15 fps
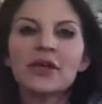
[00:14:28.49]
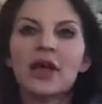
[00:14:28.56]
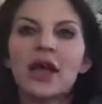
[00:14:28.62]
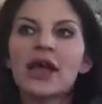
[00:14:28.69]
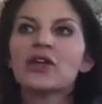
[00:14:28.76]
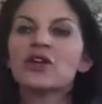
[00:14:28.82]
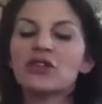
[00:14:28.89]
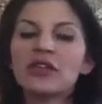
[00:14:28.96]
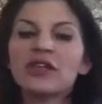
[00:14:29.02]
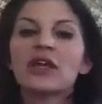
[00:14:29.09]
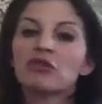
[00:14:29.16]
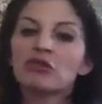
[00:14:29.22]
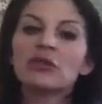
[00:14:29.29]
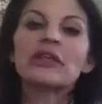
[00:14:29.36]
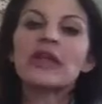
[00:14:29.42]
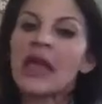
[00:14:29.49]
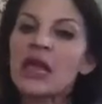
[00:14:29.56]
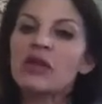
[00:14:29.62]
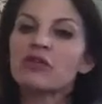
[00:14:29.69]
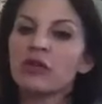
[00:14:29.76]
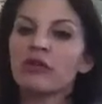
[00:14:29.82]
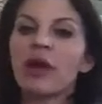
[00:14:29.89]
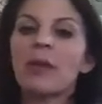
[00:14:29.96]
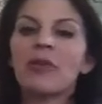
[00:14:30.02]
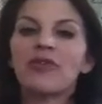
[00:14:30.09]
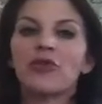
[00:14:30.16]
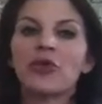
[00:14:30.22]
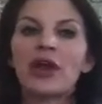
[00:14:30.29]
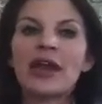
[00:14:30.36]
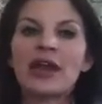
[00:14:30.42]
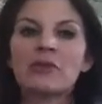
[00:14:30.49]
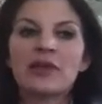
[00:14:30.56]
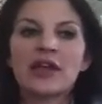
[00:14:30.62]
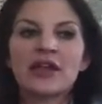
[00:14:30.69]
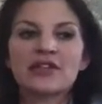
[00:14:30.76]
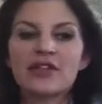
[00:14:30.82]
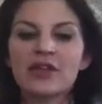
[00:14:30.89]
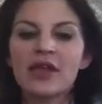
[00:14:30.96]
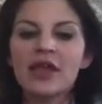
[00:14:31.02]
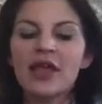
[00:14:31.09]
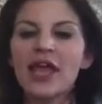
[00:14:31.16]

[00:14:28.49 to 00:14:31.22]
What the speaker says: I usually get really angry right beforehand because it